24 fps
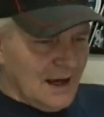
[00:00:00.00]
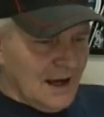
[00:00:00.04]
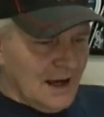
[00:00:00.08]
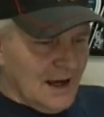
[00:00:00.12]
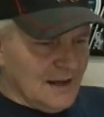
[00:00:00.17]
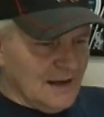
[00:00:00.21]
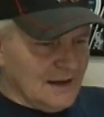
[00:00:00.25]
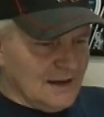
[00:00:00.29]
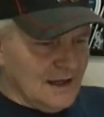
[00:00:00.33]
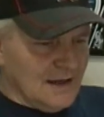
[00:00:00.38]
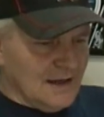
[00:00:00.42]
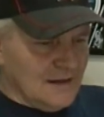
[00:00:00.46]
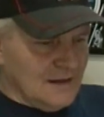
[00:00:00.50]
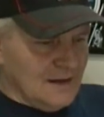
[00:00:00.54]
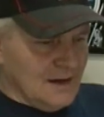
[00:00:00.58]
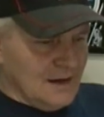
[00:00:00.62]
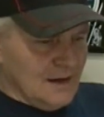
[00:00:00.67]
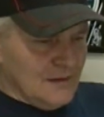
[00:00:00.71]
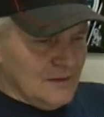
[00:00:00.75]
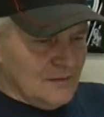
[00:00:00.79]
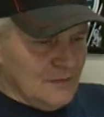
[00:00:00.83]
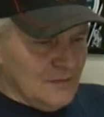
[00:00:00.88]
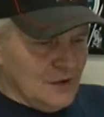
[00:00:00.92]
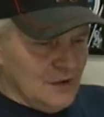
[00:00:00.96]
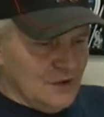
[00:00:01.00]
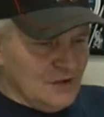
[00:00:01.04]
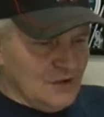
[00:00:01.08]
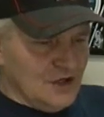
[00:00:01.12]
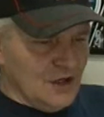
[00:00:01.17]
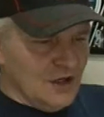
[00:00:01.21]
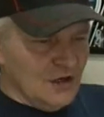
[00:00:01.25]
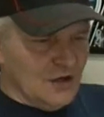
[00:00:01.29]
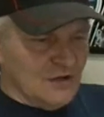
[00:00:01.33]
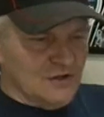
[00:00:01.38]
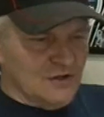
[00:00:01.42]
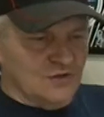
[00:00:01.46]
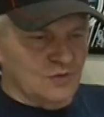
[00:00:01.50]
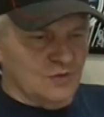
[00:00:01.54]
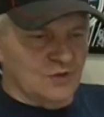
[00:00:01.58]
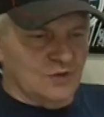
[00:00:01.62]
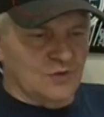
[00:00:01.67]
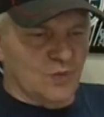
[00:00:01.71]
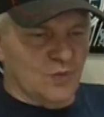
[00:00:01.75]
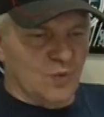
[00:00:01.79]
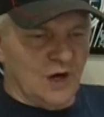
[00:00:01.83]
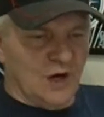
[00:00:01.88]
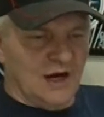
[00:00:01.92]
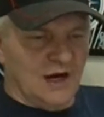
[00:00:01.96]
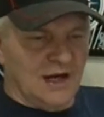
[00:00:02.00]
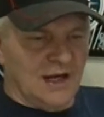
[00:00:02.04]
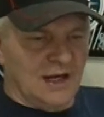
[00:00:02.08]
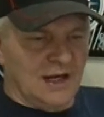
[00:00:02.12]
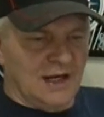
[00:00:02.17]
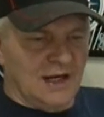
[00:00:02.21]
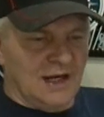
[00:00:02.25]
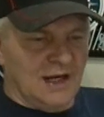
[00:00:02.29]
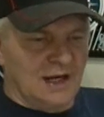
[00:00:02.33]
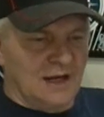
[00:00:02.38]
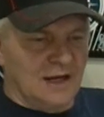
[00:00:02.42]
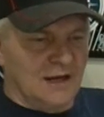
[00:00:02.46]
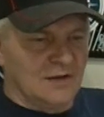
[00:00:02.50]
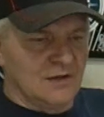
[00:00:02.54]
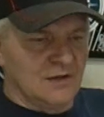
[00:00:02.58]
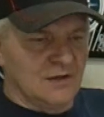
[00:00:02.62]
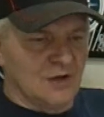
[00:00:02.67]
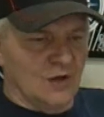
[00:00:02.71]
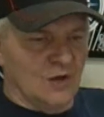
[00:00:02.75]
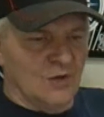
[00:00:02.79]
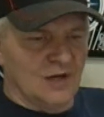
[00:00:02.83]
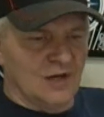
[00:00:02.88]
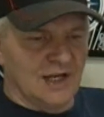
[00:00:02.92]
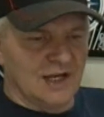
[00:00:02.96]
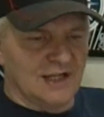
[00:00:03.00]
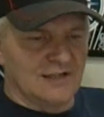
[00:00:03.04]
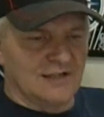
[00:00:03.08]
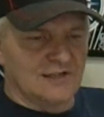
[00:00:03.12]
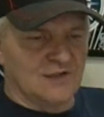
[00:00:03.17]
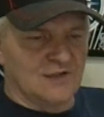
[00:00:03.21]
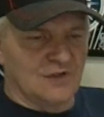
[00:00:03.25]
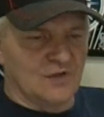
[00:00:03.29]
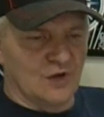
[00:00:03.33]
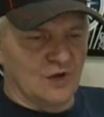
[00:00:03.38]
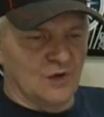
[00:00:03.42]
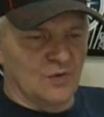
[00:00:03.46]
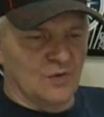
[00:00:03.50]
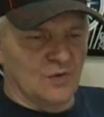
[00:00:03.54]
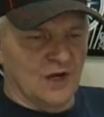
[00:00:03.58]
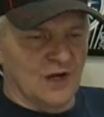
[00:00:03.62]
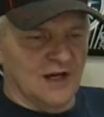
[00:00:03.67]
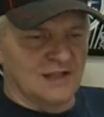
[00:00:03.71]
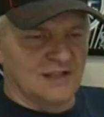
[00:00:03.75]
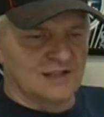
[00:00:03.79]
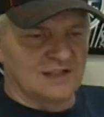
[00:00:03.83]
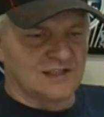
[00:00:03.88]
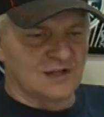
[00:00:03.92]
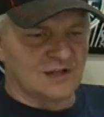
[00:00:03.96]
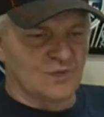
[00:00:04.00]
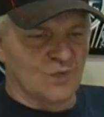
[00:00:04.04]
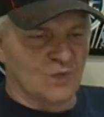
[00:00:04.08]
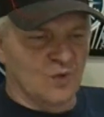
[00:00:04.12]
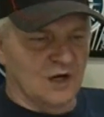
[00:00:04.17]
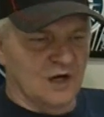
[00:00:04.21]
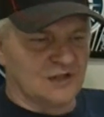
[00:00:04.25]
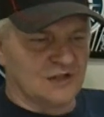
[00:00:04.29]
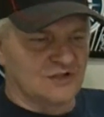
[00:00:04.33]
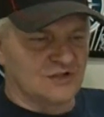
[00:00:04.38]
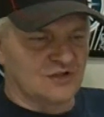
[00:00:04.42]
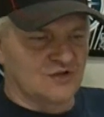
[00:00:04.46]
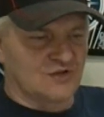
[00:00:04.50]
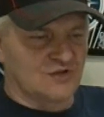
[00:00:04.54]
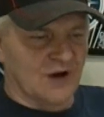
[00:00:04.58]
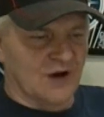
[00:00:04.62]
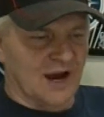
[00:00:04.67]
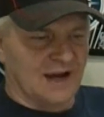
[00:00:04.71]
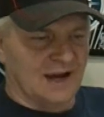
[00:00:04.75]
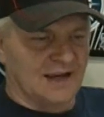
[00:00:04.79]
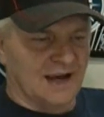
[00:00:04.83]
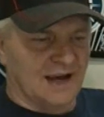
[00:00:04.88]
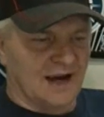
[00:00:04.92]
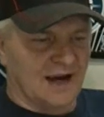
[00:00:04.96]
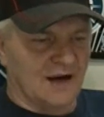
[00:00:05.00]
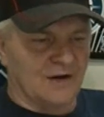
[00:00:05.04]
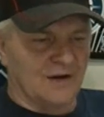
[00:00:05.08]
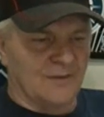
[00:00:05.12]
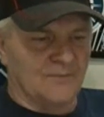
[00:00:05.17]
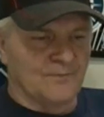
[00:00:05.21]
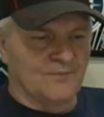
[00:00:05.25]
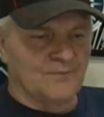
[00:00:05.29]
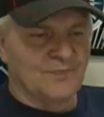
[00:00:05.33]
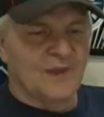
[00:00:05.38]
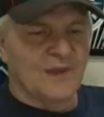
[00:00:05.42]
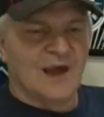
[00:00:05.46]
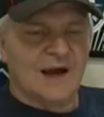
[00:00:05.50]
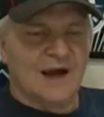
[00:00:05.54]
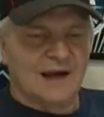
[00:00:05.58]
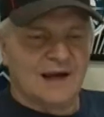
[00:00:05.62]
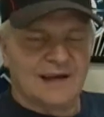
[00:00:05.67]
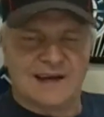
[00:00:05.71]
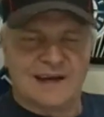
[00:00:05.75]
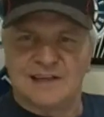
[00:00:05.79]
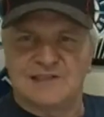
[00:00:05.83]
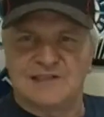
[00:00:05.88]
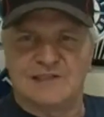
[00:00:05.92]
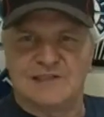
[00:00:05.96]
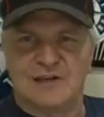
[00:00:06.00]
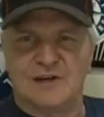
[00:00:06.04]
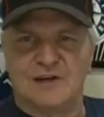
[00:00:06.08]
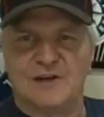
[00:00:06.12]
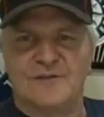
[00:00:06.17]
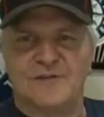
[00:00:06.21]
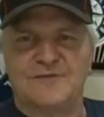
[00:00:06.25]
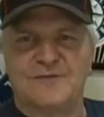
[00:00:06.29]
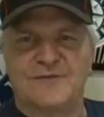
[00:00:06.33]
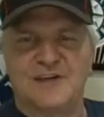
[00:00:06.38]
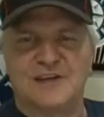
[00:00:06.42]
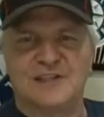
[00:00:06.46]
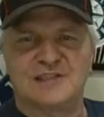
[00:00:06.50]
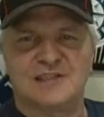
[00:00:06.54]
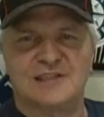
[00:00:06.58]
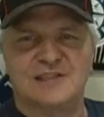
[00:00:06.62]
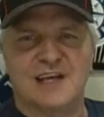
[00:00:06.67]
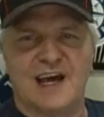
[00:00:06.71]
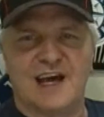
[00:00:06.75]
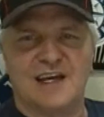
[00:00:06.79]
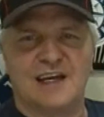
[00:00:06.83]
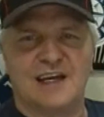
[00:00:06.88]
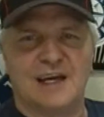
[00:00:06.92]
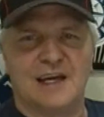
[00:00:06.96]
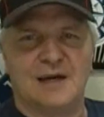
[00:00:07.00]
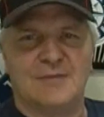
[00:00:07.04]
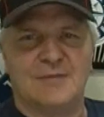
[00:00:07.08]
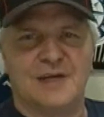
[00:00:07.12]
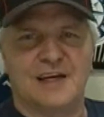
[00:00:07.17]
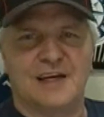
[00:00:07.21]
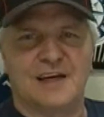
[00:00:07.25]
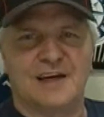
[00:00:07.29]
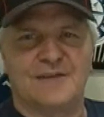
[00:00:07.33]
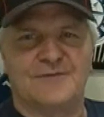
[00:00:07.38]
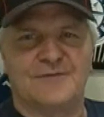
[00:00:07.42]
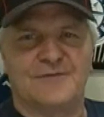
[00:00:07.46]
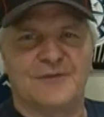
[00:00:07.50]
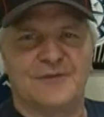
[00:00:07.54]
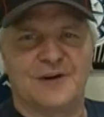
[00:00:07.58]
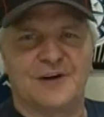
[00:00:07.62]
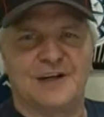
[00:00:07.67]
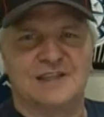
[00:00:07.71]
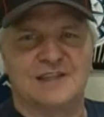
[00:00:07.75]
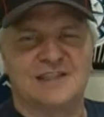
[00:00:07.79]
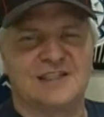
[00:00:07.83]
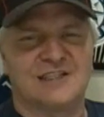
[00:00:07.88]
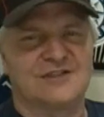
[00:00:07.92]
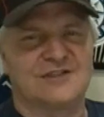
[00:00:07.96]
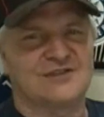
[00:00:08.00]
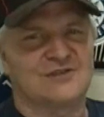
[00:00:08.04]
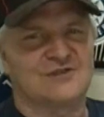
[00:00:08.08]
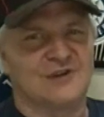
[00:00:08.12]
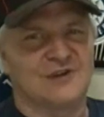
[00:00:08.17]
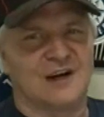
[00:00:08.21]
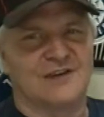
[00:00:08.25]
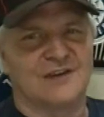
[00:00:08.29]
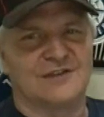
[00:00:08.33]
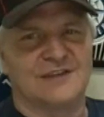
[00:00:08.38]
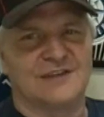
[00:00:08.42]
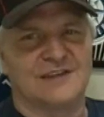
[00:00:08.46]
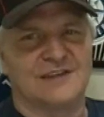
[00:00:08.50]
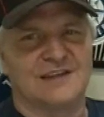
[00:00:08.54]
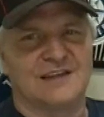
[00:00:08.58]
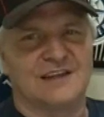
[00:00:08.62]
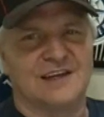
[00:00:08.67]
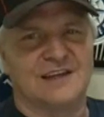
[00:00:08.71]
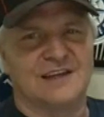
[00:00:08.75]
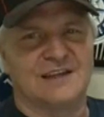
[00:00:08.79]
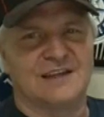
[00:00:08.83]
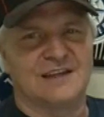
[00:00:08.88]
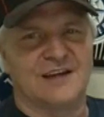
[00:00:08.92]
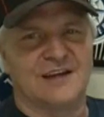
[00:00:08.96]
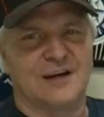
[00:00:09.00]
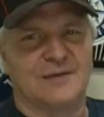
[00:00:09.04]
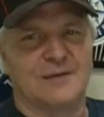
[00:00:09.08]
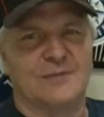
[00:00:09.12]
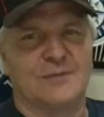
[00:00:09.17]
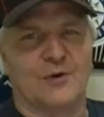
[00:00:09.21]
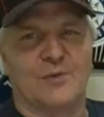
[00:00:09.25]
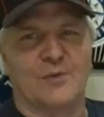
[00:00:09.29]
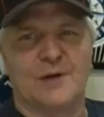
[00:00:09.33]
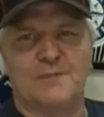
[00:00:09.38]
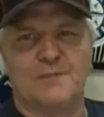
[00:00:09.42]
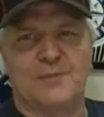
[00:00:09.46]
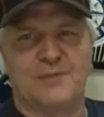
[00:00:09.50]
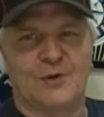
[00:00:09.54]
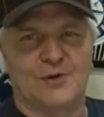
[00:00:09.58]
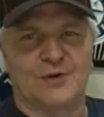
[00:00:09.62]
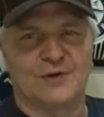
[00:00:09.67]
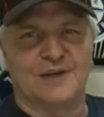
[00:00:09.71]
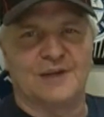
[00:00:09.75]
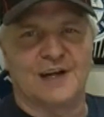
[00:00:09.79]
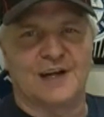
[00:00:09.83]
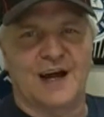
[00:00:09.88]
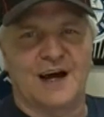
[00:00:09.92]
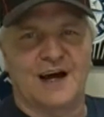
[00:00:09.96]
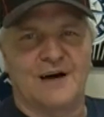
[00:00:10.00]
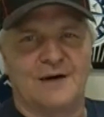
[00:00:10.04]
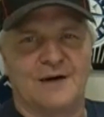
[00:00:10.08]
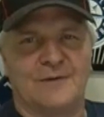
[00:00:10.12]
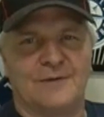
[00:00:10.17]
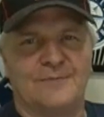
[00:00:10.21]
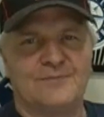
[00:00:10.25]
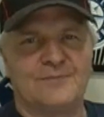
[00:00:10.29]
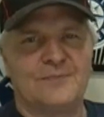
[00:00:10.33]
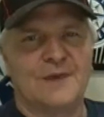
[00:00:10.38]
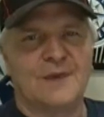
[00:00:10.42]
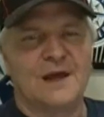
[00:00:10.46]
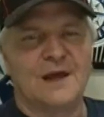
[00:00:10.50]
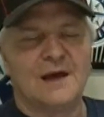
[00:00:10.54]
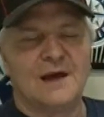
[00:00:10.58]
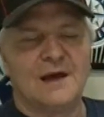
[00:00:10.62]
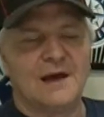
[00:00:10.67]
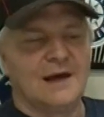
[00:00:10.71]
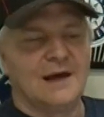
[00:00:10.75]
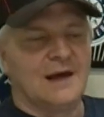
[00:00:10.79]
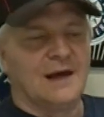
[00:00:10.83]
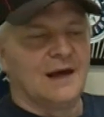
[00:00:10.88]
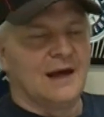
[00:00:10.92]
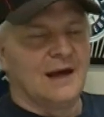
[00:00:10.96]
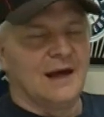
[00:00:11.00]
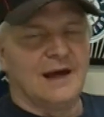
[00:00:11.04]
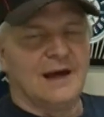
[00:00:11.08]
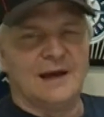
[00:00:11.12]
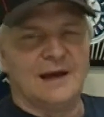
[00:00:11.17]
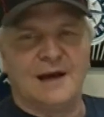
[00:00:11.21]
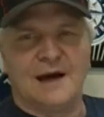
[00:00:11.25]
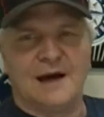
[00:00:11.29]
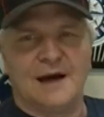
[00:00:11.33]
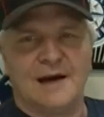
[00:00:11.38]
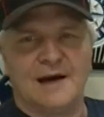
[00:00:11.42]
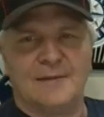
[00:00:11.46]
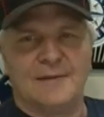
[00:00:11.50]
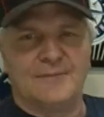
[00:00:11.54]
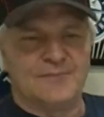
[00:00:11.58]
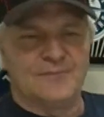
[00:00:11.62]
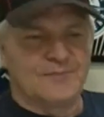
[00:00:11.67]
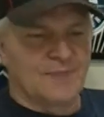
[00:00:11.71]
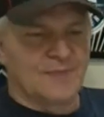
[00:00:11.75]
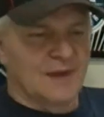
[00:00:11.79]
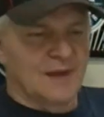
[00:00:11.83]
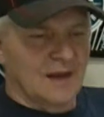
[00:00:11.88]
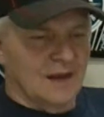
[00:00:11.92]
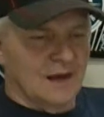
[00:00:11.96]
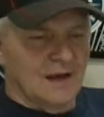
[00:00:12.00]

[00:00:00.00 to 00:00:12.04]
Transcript: And then Munoz with 1 inning, no hits, no runs, and 1 strikeout. Castillo finished that game again for us. He struggled at the end there, but we pulled it out and